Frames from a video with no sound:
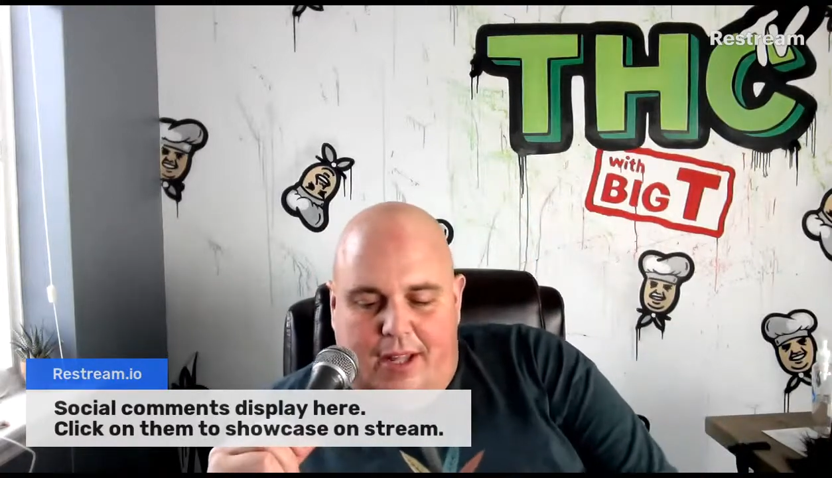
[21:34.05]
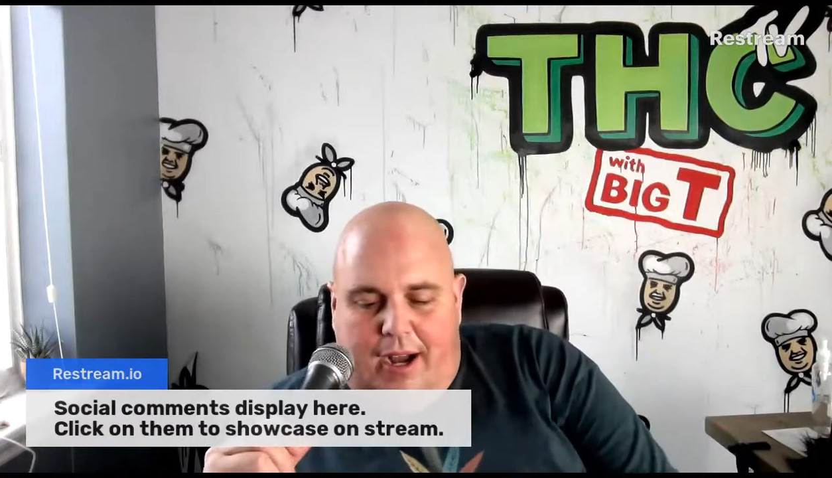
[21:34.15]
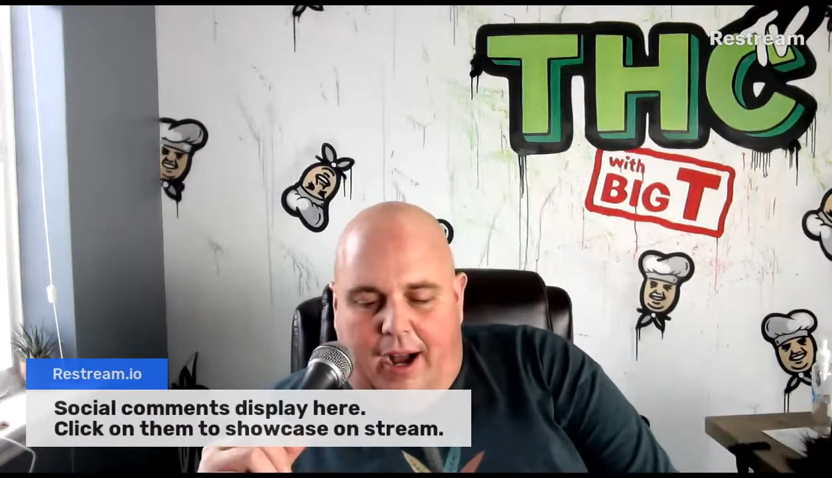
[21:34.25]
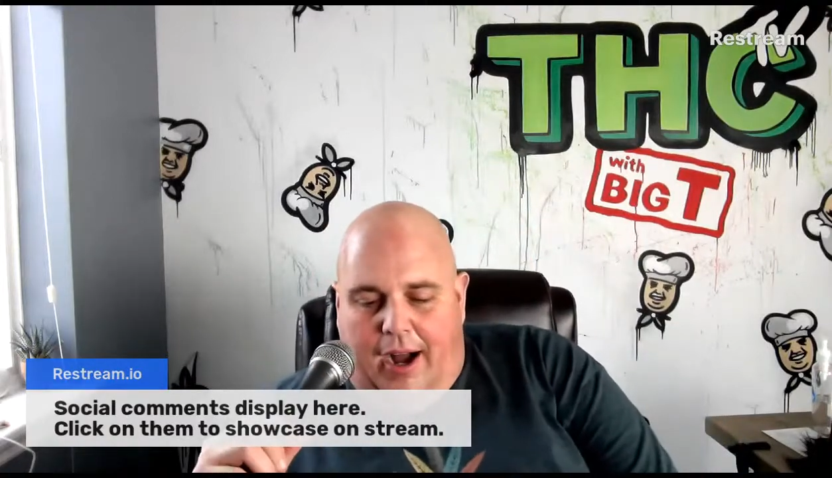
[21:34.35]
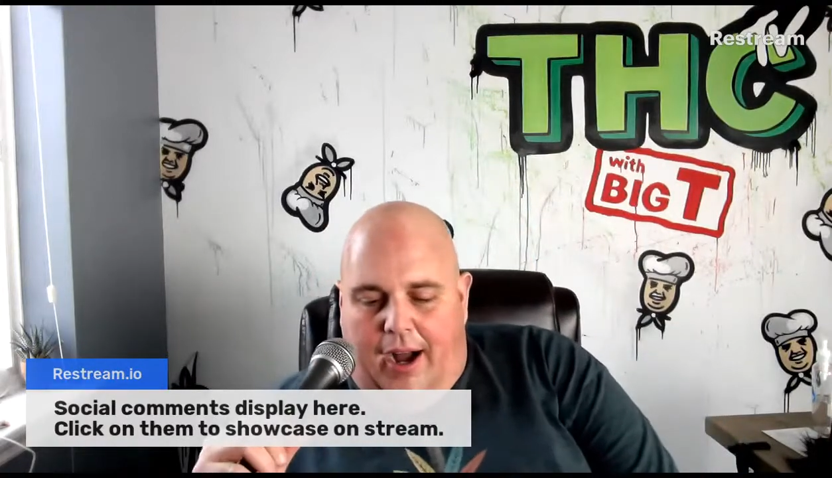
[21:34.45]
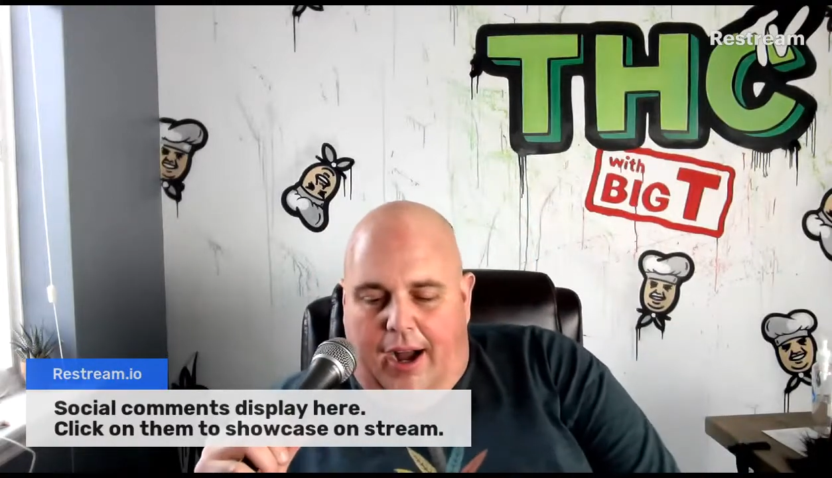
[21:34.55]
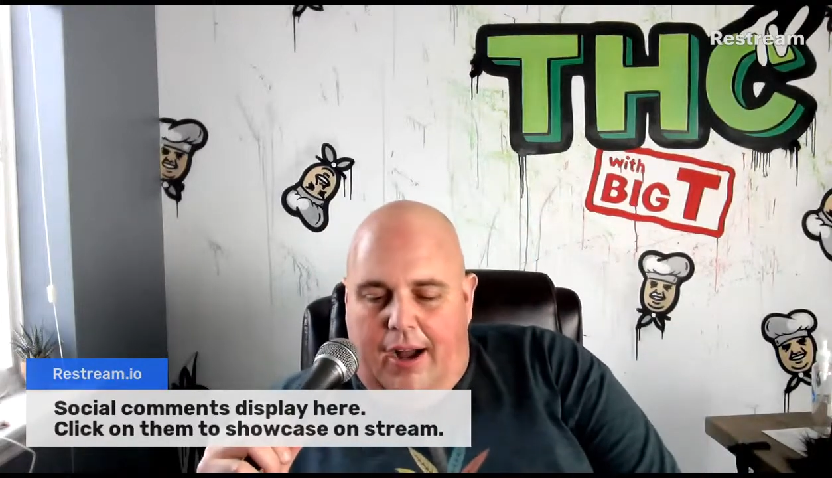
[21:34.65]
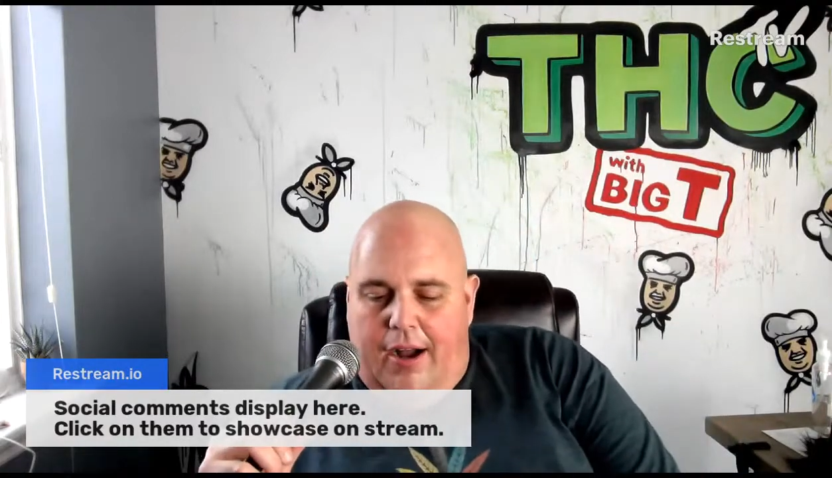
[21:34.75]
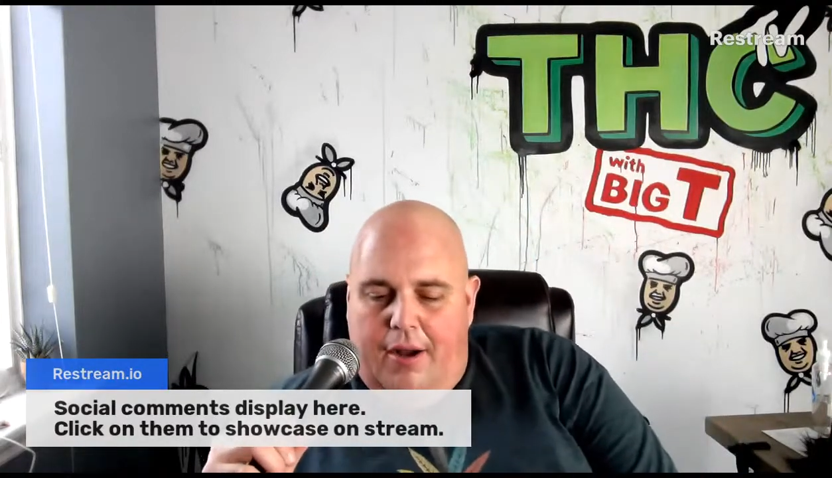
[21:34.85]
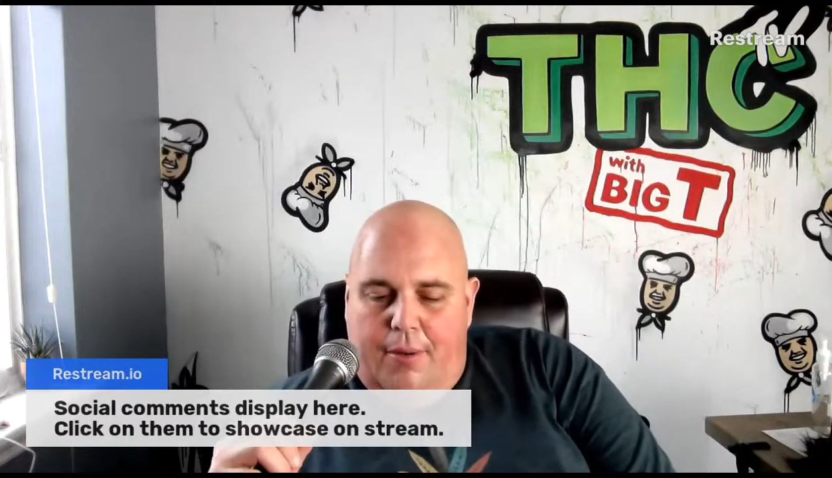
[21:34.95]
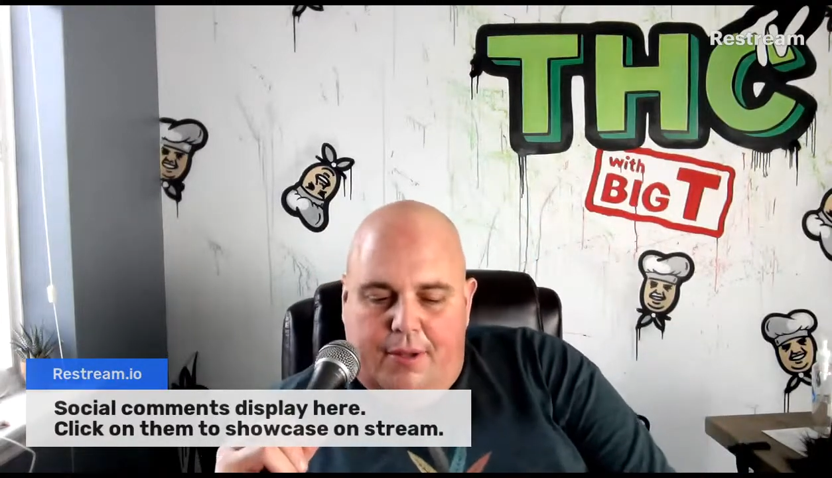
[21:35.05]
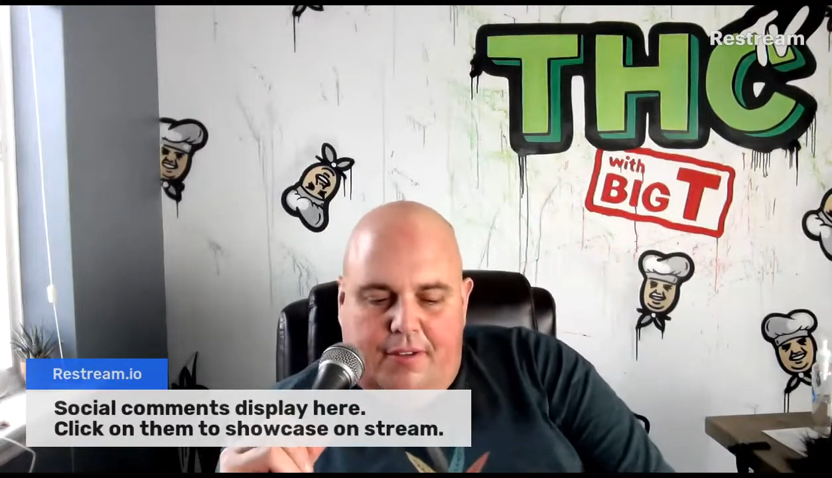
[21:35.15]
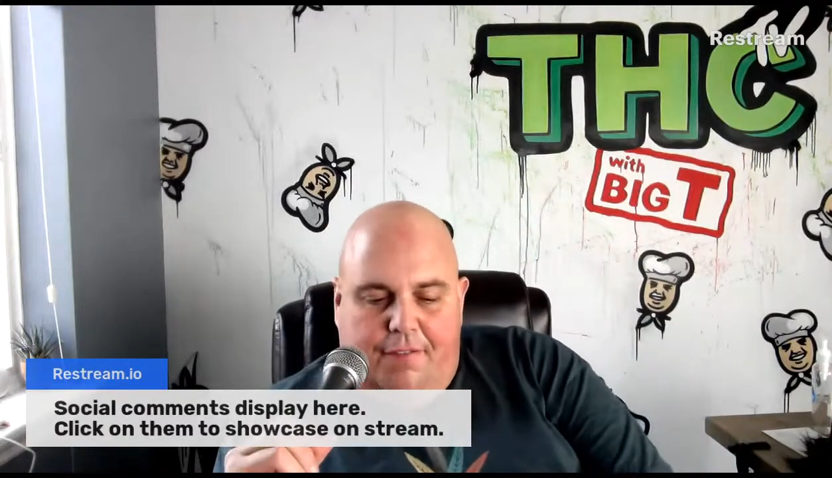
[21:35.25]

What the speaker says: What